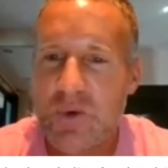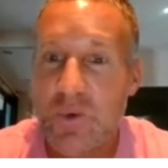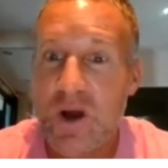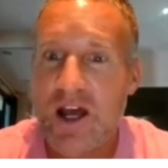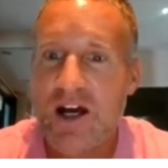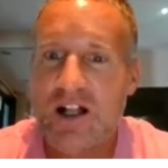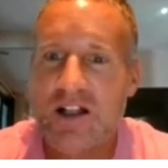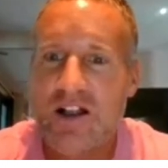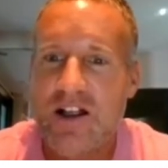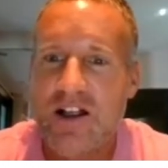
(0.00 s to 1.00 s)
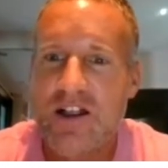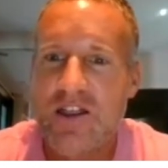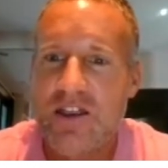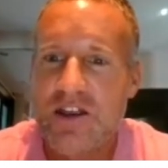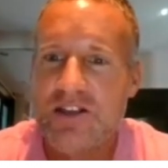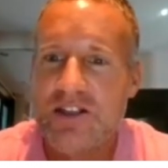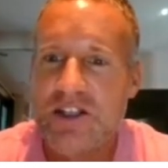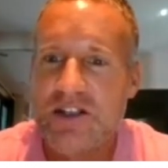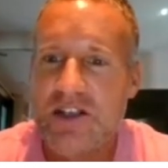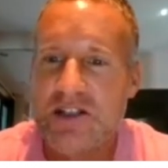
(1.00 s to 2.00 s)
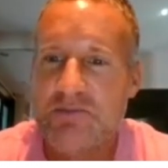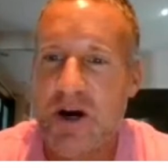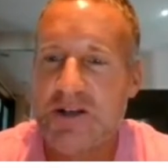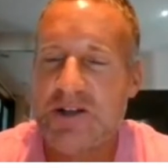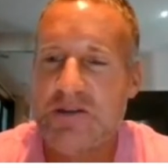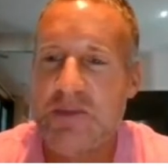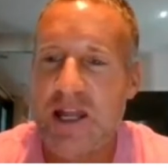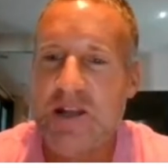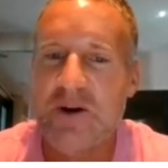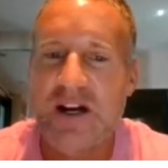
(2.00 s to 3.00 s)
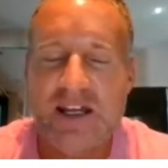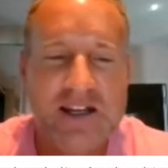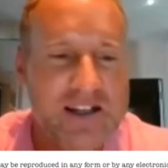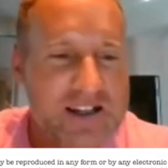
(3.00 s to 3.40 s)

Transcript: Well, this is his bottom anyway.